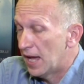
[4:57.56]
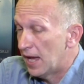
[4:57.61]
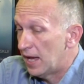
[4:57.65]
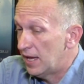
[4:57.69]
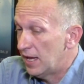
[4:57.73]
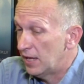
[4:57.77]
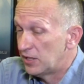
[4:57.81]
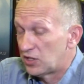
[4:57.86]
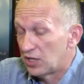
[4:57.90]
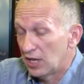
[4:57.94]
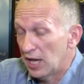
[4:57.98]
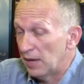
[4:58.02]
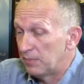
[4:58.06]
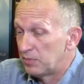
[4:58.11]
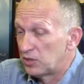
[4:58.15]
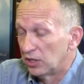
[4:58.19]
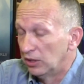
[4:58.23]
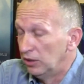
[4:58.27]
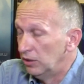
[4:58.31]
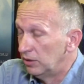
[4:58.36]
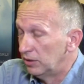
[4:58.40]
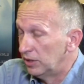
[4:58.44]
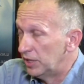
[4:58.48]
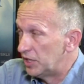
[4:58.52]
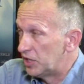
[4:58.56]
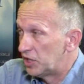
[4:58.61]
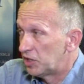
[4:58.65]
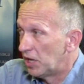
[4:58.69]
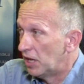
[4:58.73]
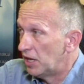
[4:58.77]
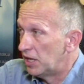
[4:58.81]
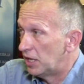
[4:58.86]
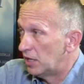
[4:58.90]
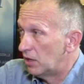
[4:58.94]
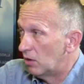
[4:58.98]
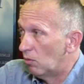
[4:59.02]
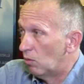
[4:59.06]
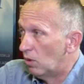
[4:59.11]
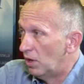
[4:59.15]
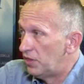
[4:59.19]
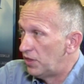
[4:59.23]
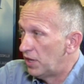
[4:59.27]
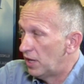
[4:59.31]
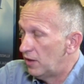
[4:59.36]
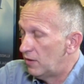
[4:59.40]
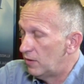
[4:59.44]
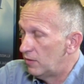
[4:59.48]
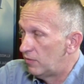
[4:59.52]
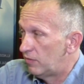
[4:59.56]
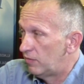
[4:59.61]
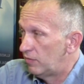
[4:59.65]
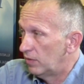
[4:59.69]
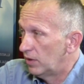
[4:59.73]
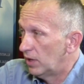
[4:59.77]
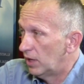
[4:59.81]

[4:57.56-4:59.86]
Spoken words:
Yeah, it's absolutely stunning what they've